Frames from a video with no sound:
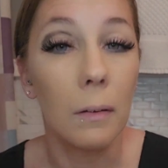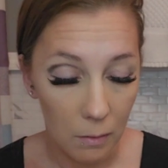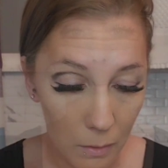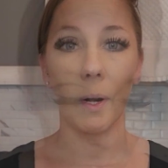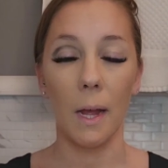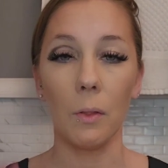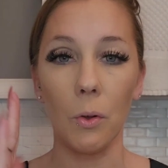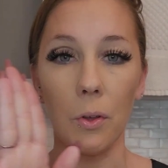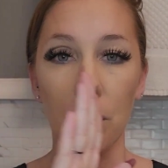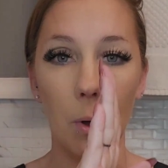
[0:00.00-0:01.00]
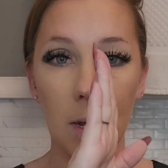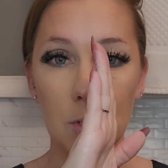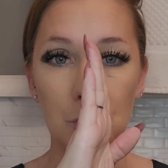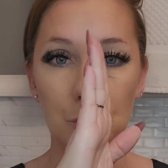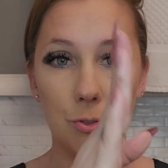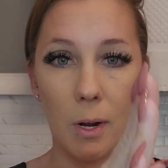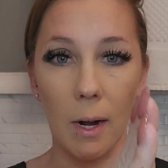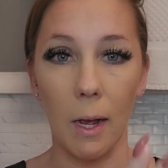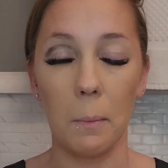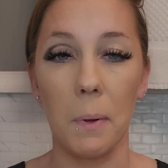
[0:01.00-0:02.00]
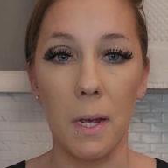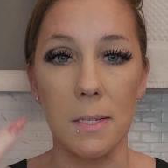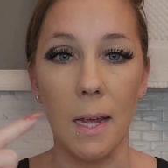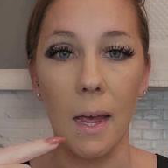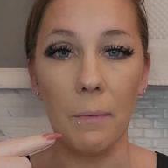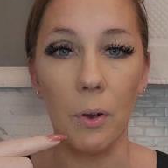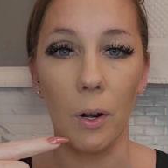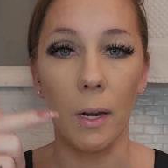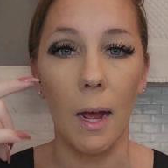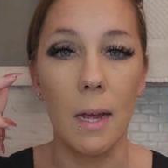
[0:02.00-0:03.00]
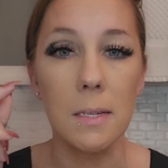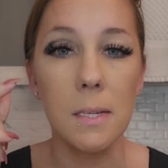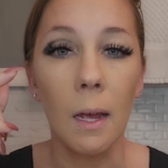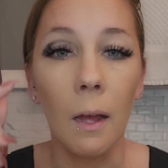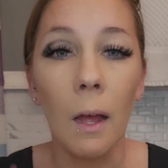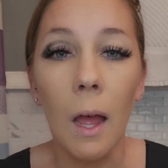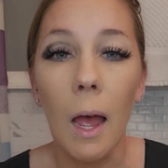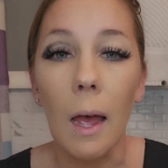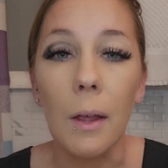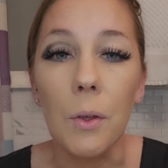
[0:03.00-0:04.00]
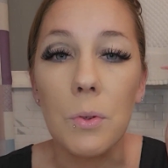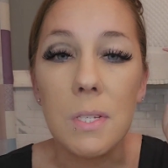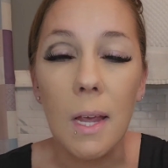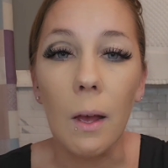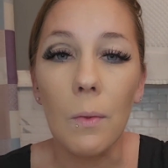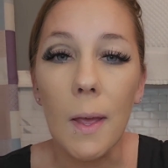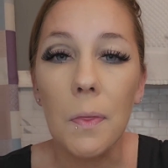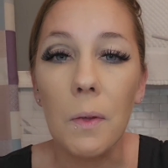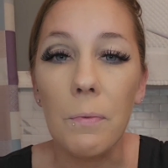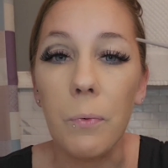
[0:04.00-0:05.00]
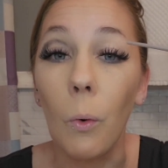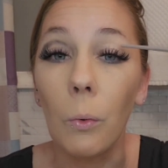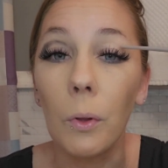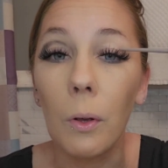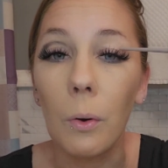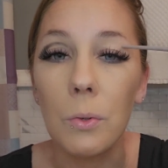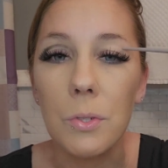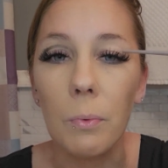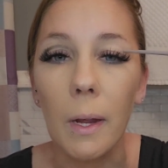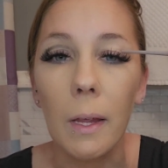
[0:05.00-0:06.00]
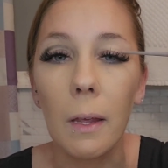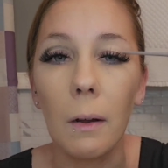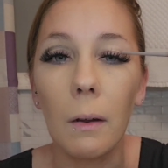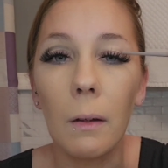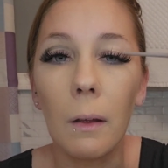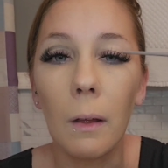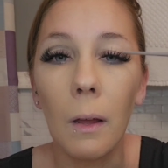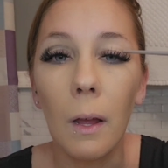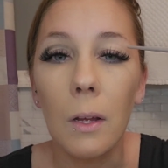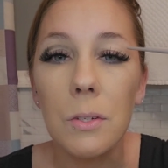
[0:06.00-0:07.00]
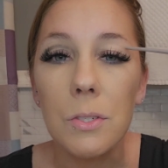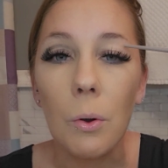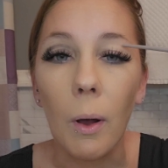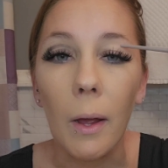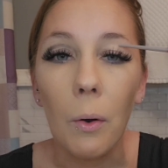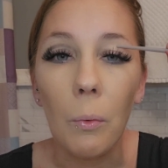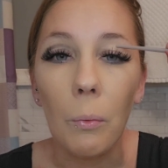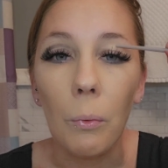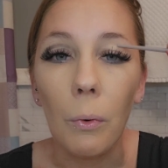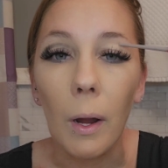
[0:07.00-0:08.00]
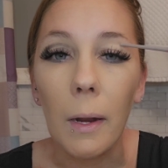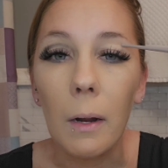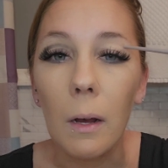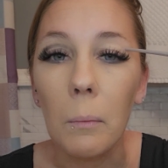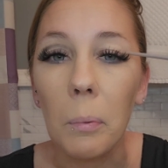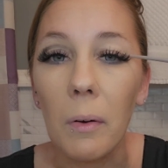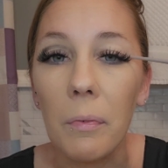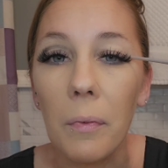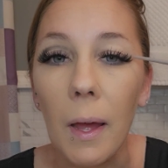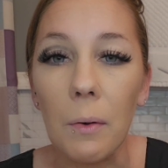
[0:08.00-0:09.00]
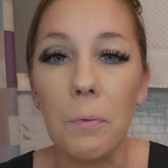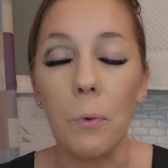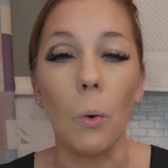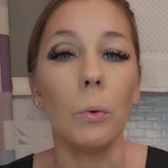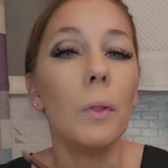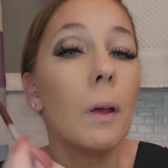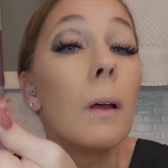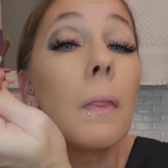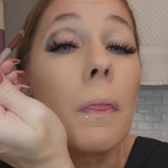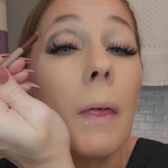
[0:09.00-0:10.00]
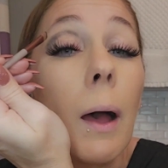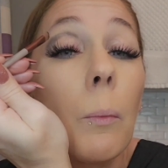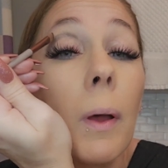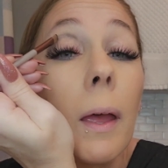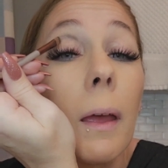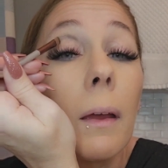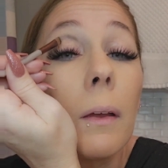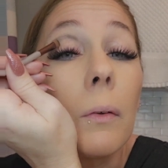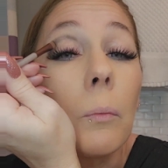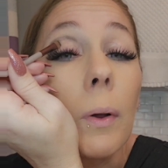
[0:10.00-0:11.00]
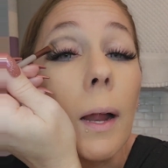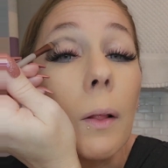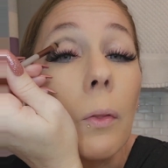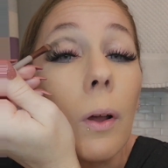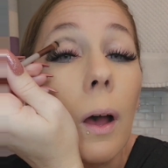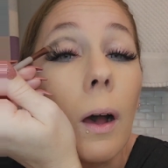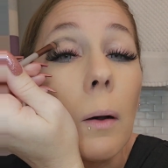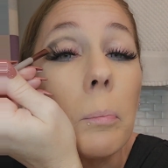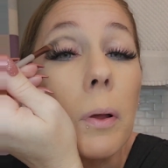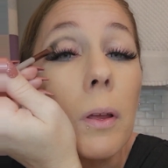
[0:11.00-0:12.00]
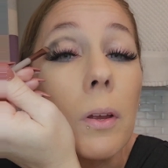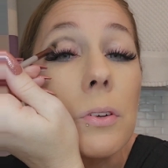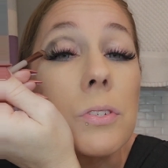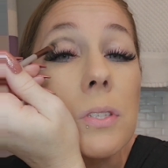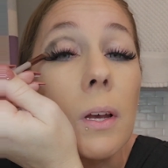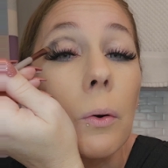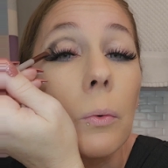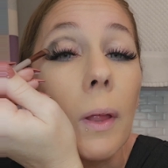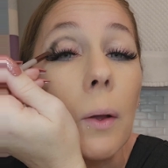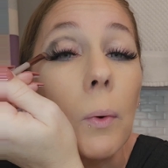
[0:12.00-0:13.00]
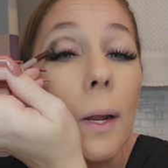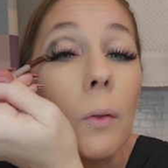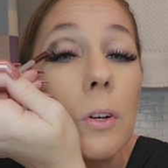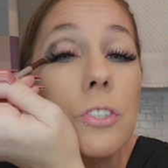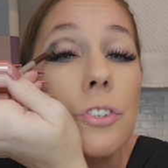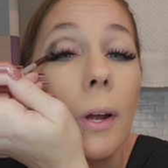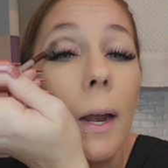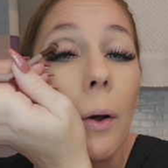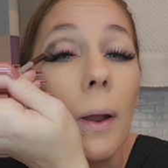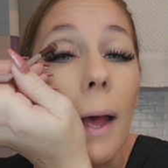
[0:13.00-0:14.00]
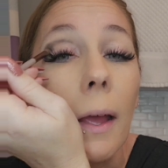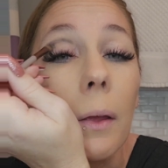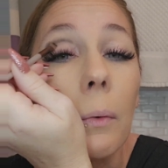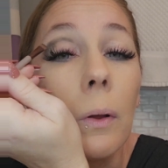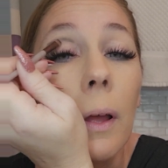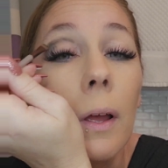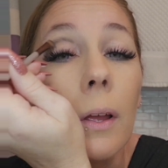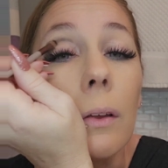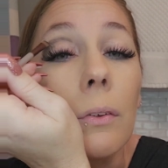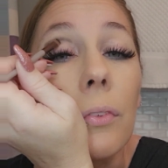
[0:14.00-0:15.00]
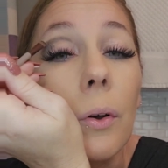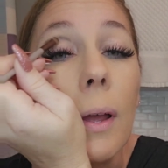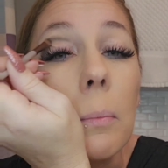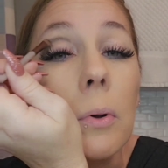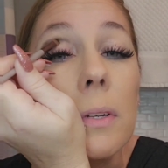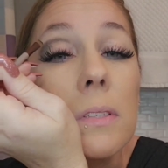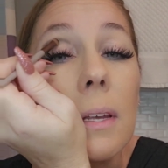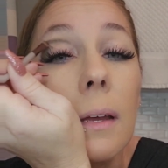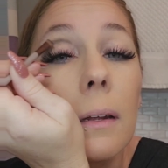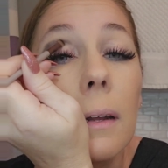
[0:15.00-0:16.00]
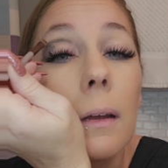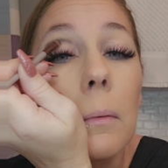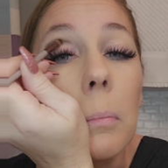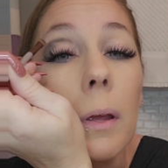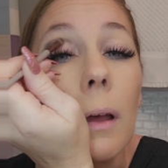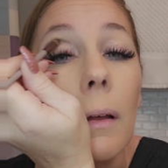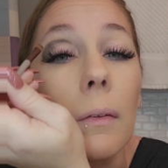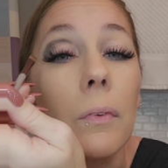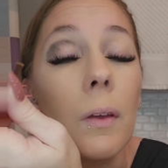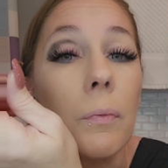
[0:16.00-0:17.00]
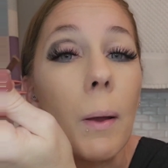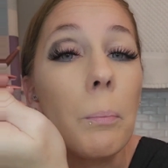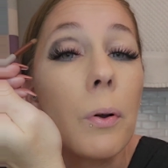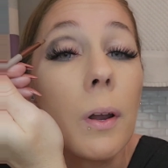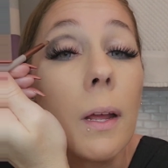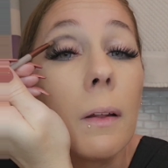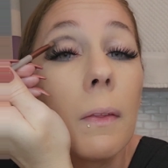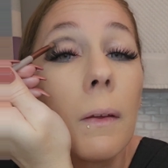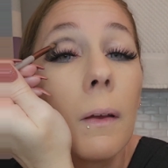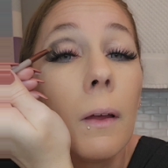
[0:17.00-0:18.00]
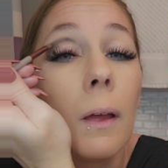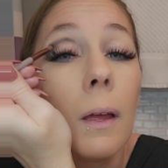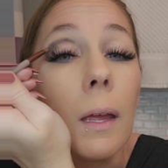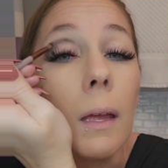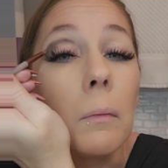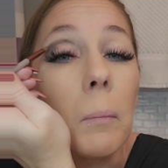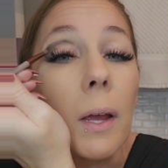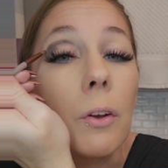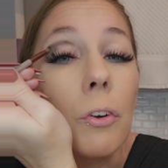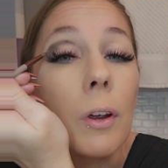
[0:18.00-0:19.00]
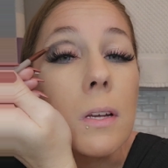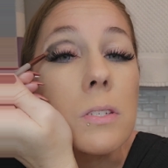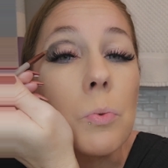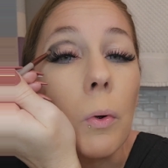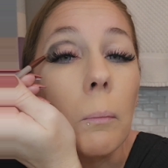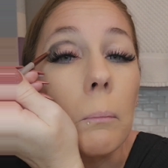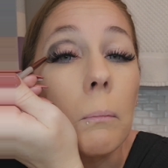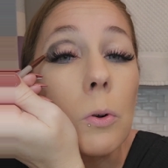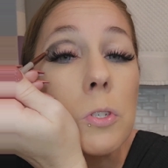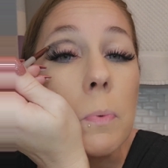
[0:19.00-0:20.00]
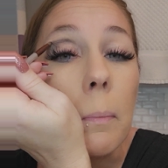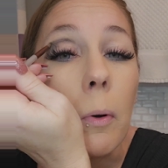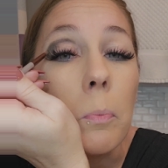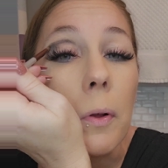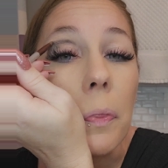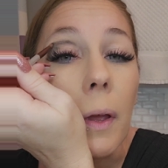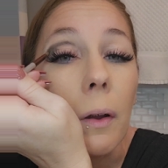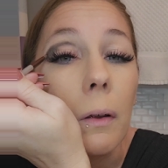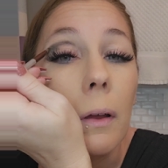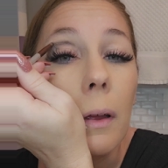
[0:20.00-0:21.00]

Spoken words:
When I look you guys straight on, because I have hooded eyes, you see how like the fold goes right here? So I go right above that fold. That way, when I look up, you're still, like when I look straight out at you, you're still able to see it. Because if I put it in my crease where most people put their